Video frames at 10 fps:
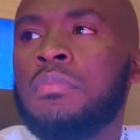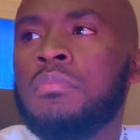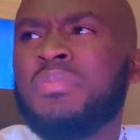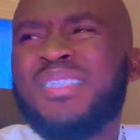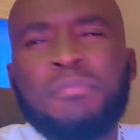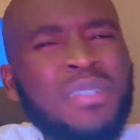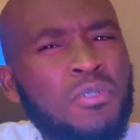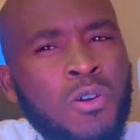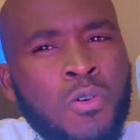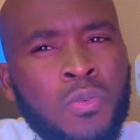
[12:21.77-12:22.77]
It's a bit
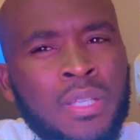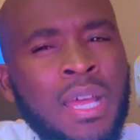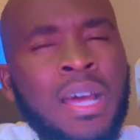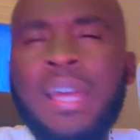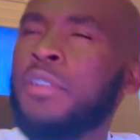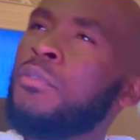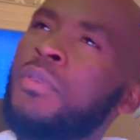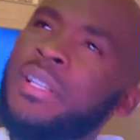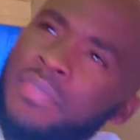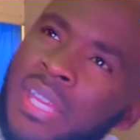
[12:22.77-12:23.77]
older, I had
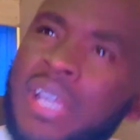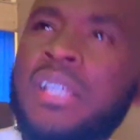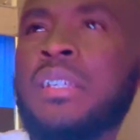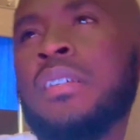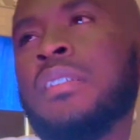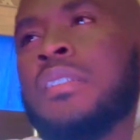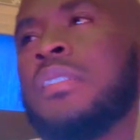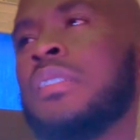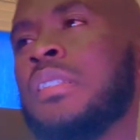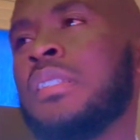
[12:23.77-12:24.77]

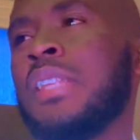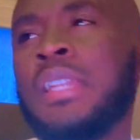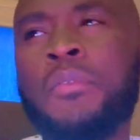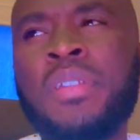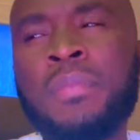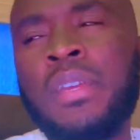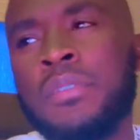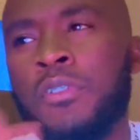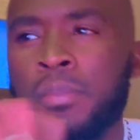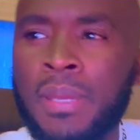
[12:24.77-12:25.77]
qualifications, and I went back and
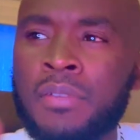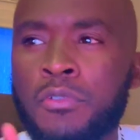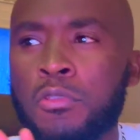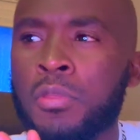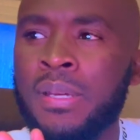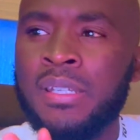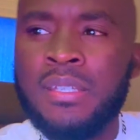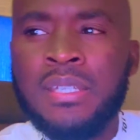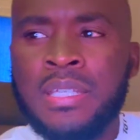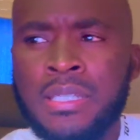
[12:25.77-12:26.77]
forth, it's my
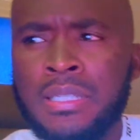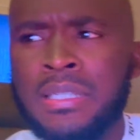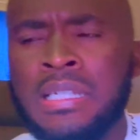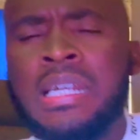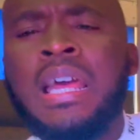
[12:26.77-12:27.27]
decision.